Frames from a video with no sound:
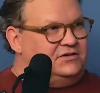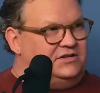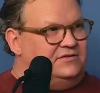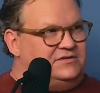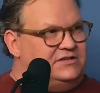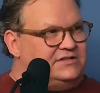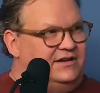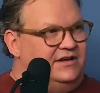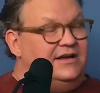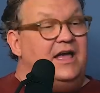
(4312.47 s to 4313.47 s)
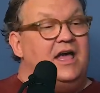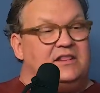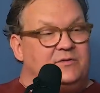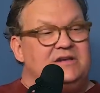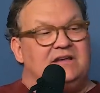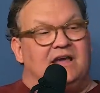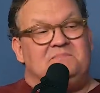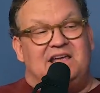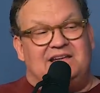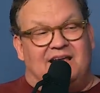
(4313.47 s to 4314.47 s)
Three-time daytime Emmy winner.
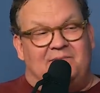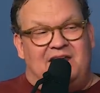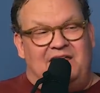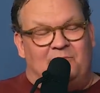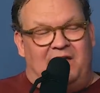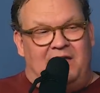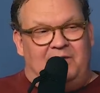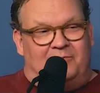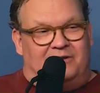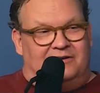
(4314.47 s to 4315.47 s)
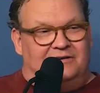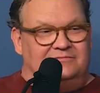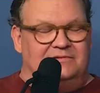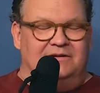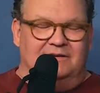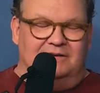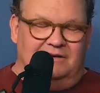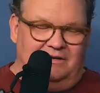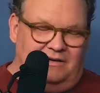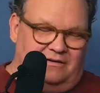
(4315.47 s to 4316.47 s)
Three-time daytime Emmy winner.
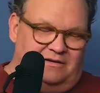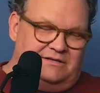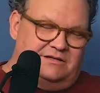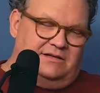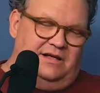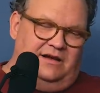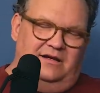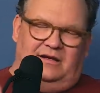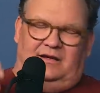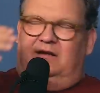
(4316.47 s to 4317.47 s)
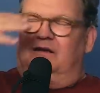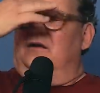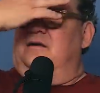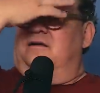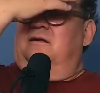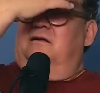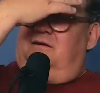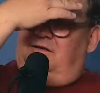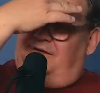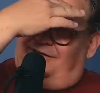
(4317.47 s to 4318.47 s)
Like that pitch was going to sell you.
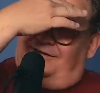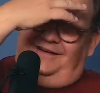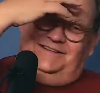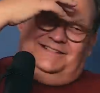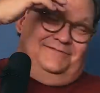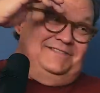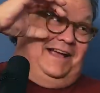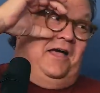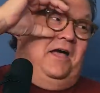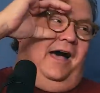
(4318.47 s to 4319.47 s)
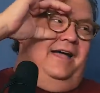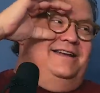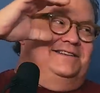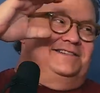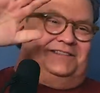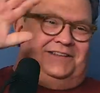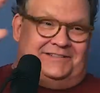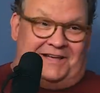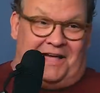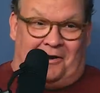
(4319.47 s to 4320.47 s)
I was like, I need to
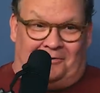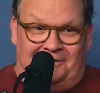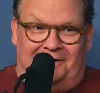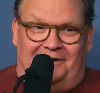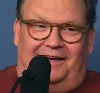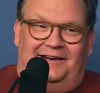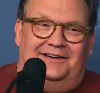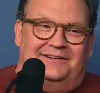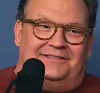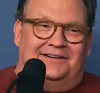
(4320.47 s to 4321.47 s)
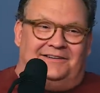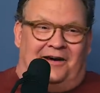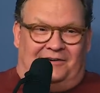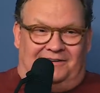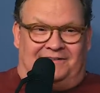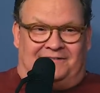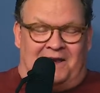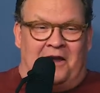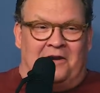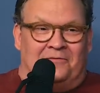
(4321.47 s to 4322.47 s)
sit down. I need to sit down and
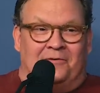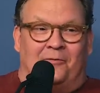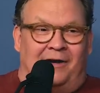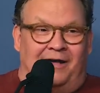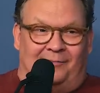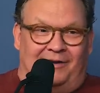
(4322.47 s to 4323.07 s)
stare for a while